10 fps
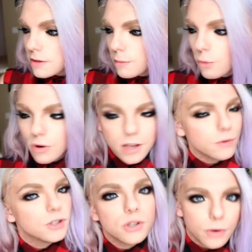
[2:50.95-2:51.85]
the more they
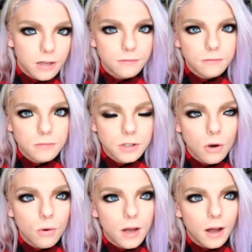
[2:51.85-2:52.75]
would do it.
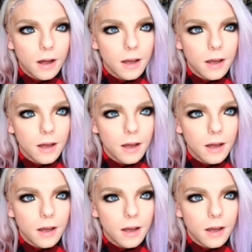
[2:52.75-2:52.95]
So